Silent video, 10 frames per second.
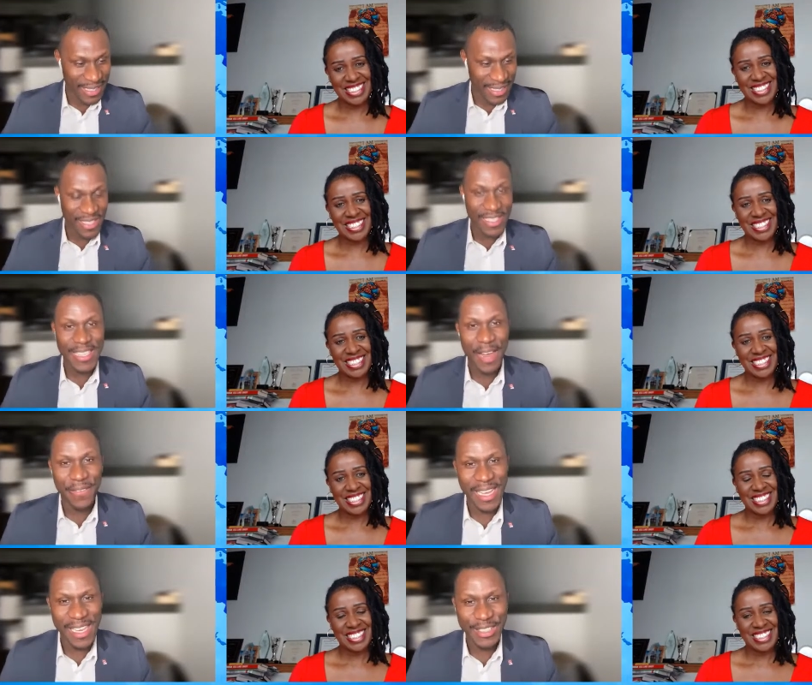Speaker 1: again, this is
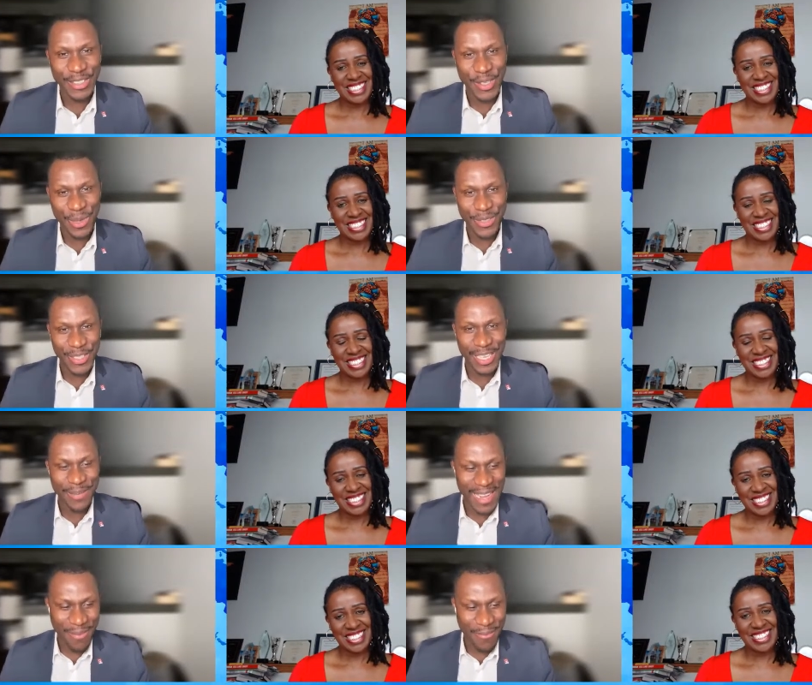African Let's Talk. We're talking
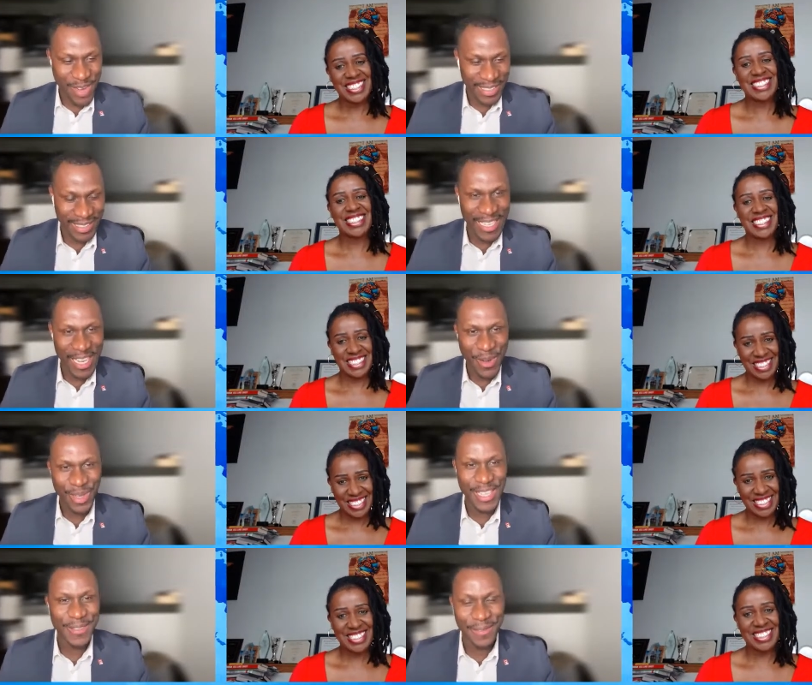about embracing
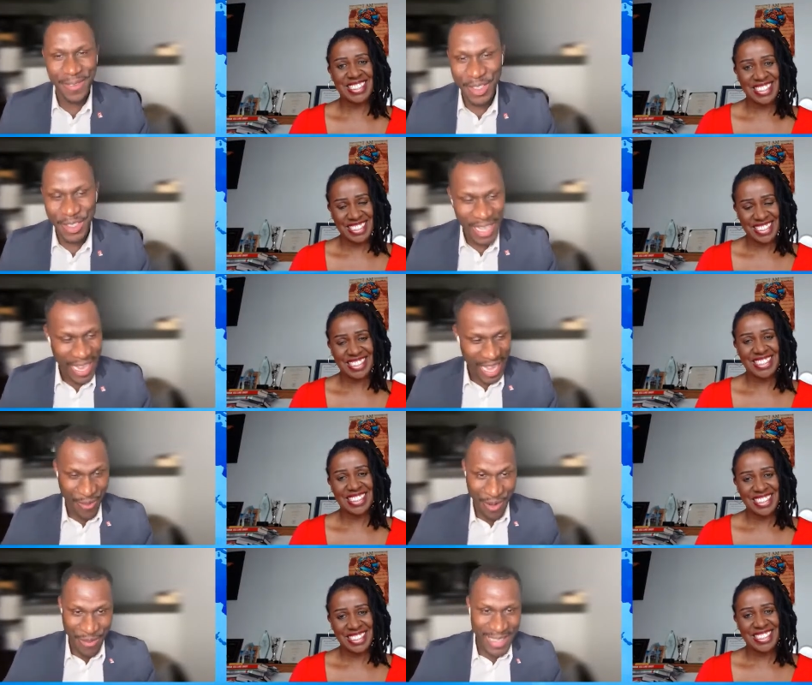equity to forge a
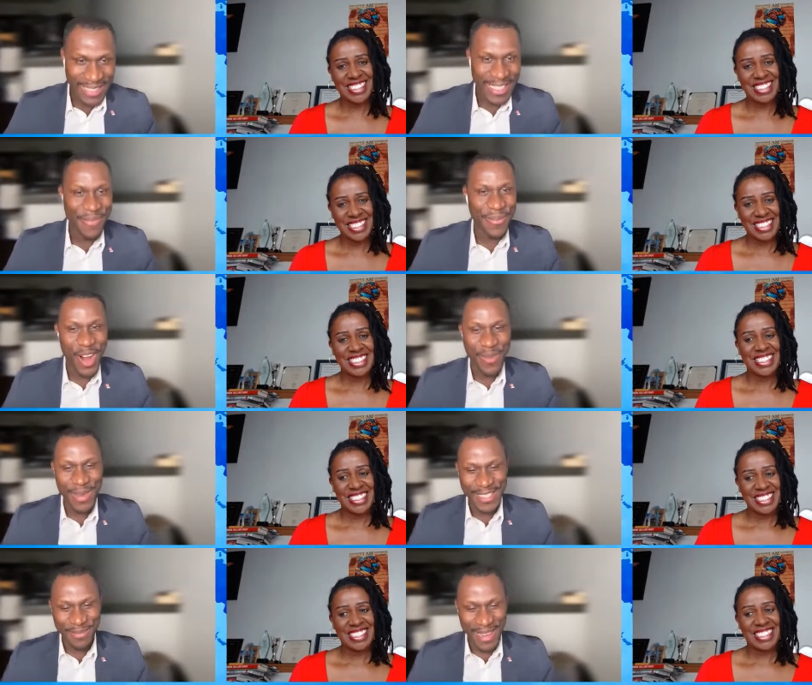women's
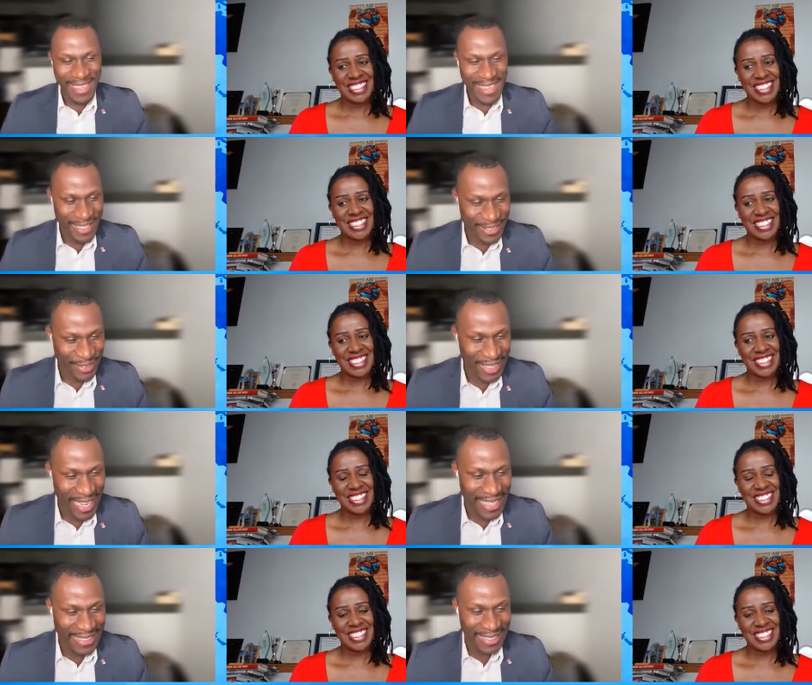empowerment. My guest
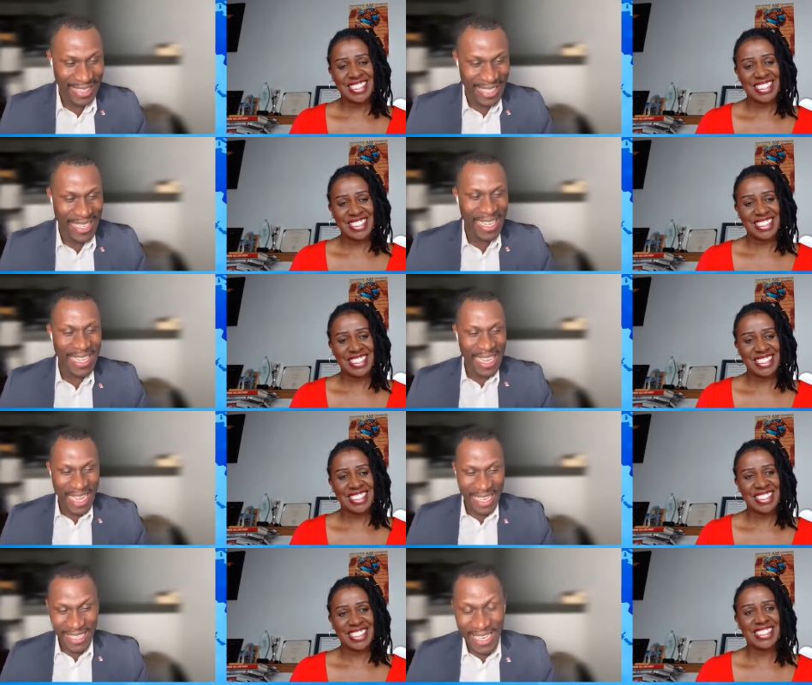today is Lyna,
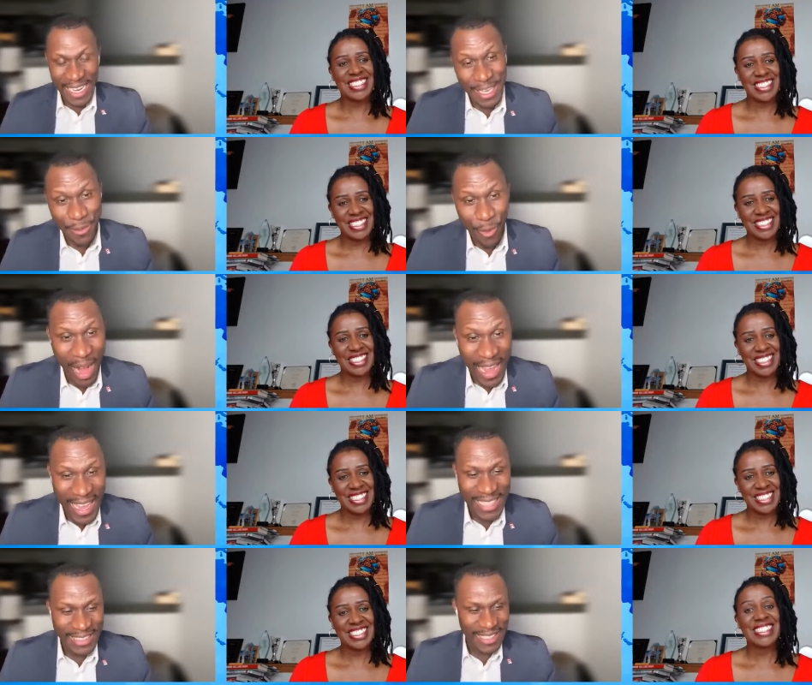uh, Lyna
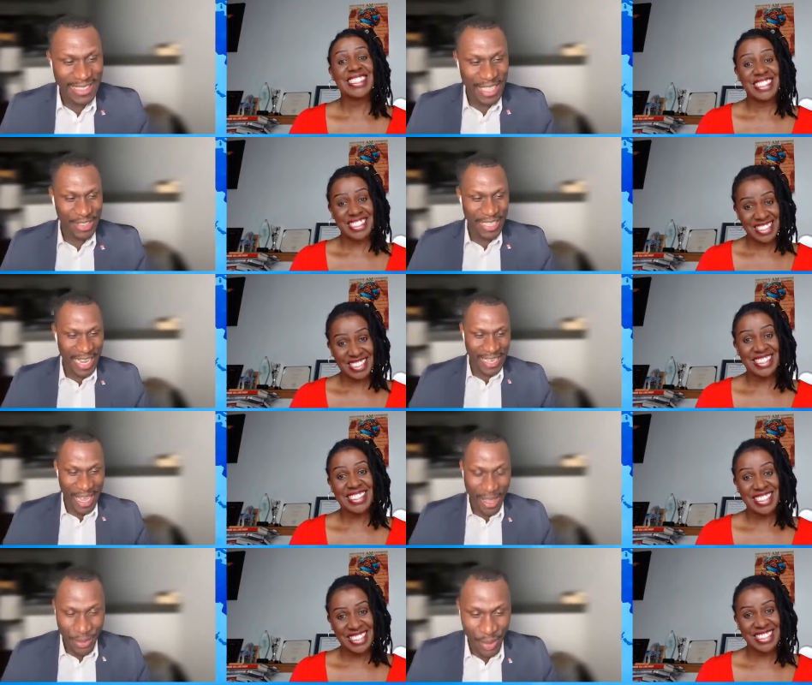Nyamwaya. She's actually an
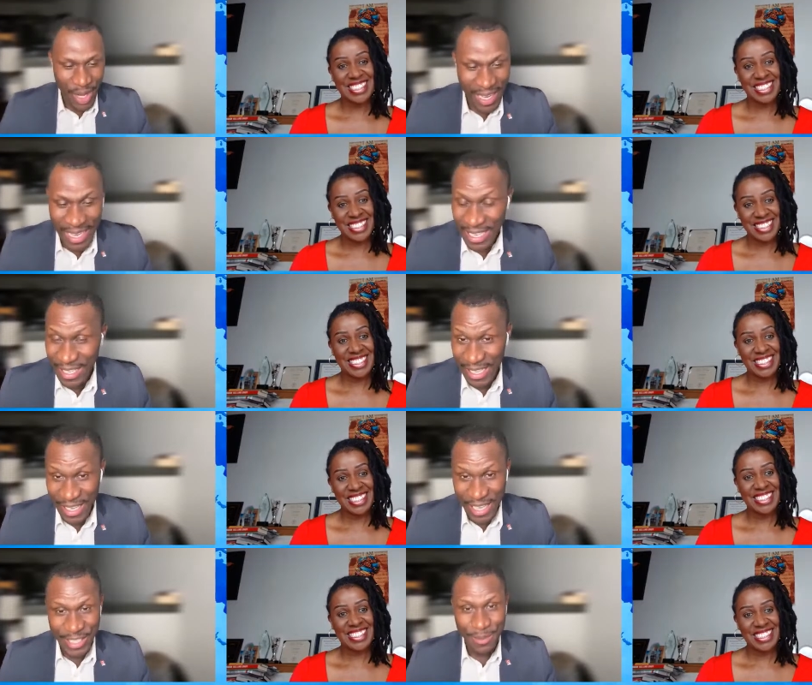author and a
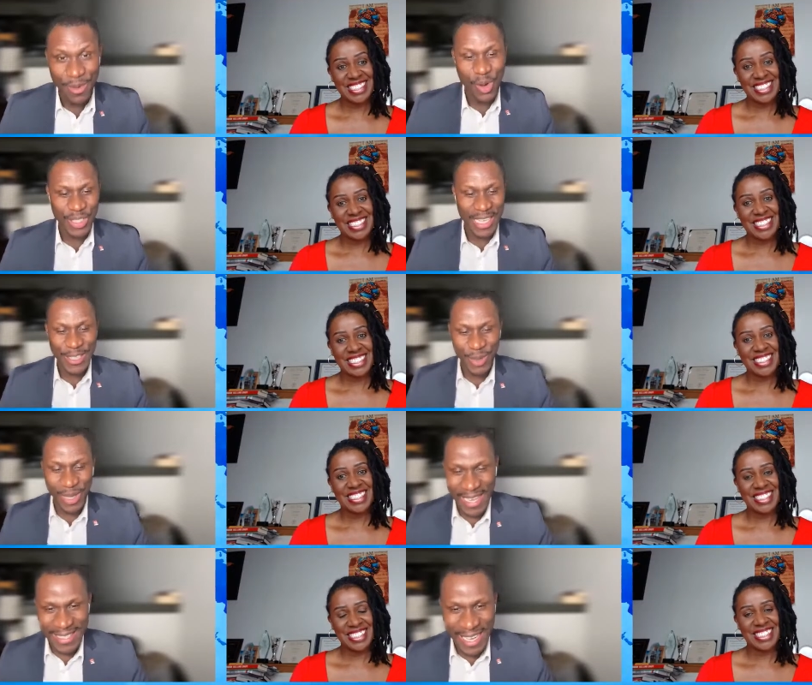leadership coach, as
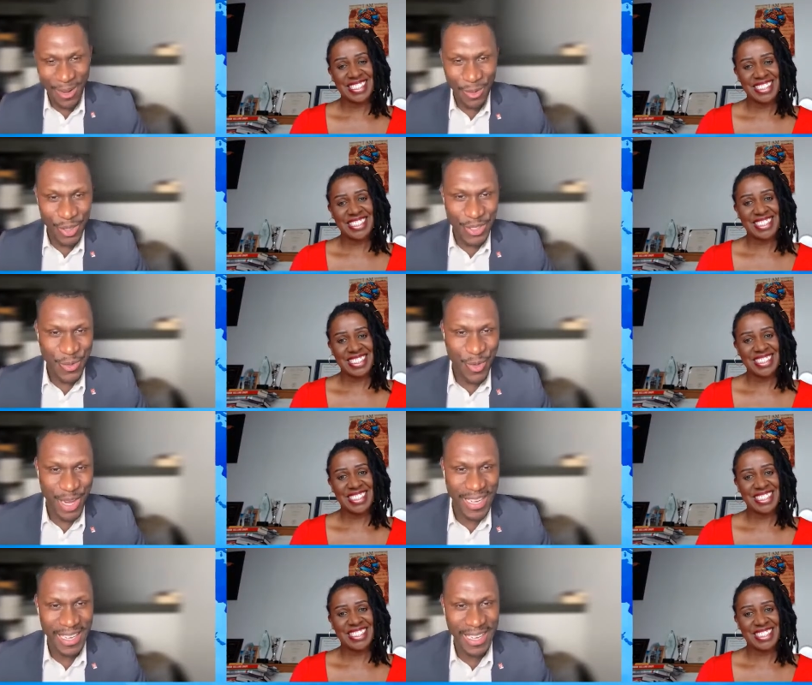well as an award
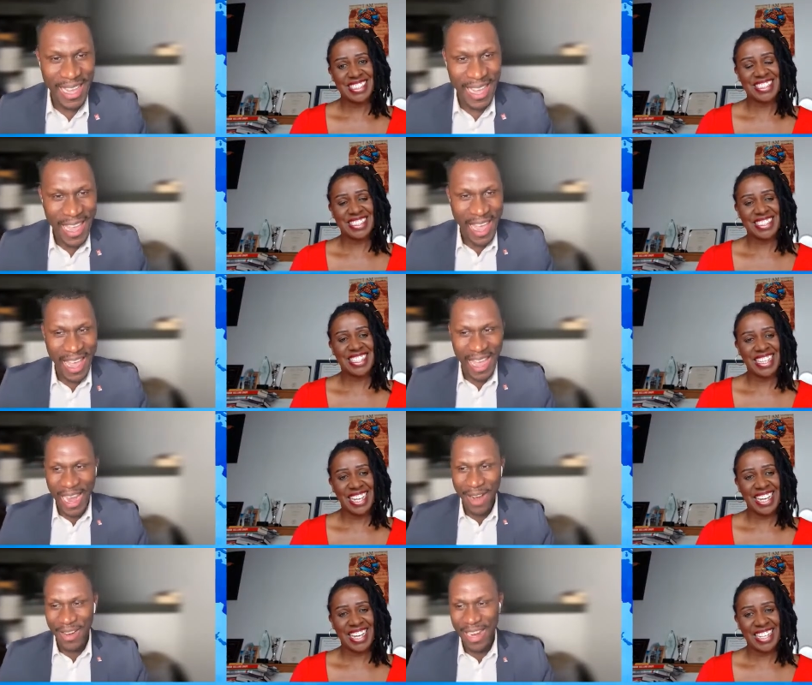winning uh,
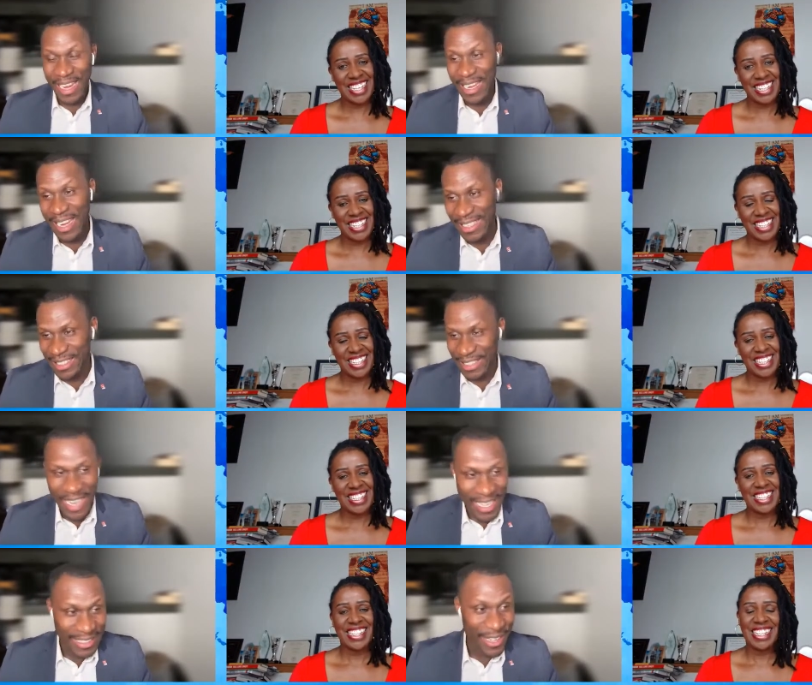RN. Uh, she
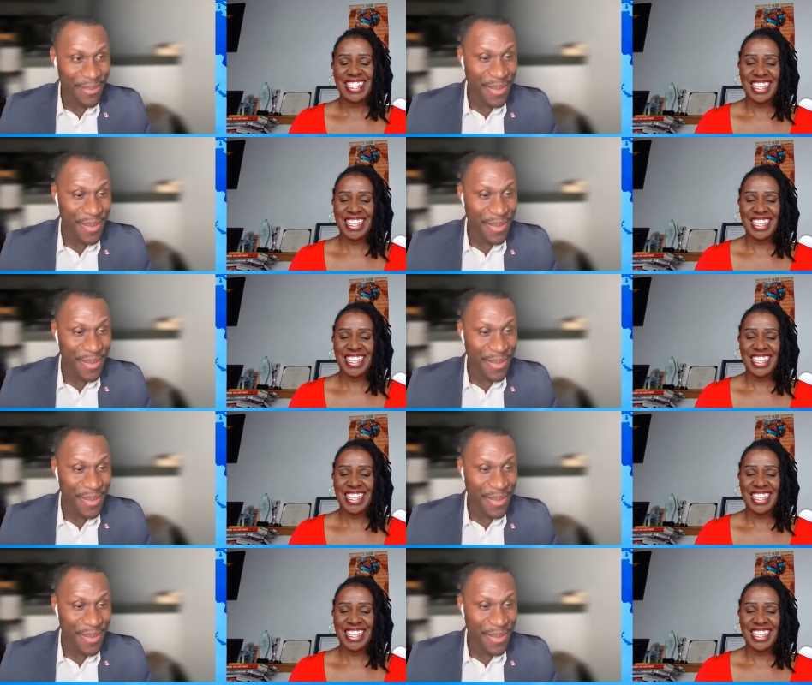has an